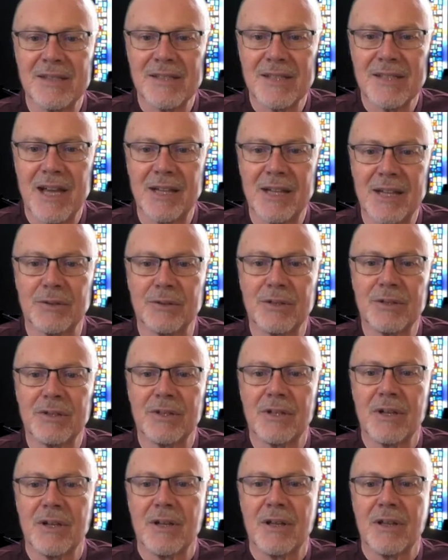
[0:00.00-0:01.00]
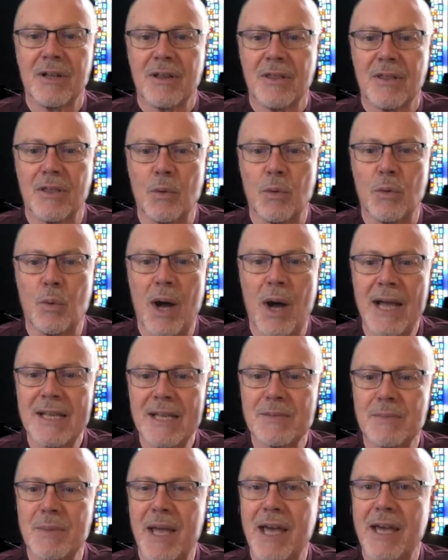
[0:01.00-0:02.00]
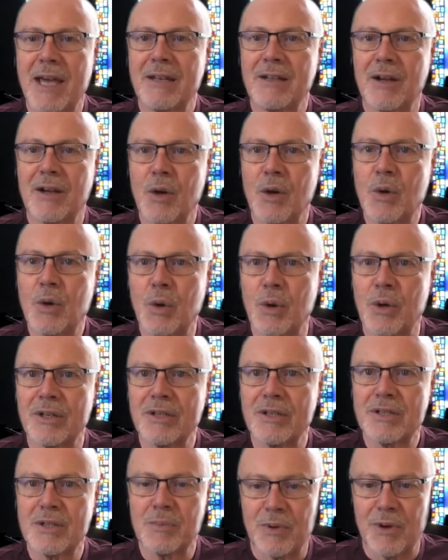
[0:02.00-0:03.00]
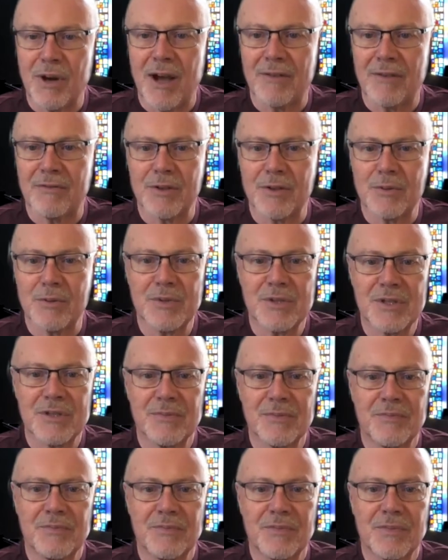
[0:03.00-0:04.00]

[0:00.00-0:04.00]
is titled The Wise Man According to Proverbs.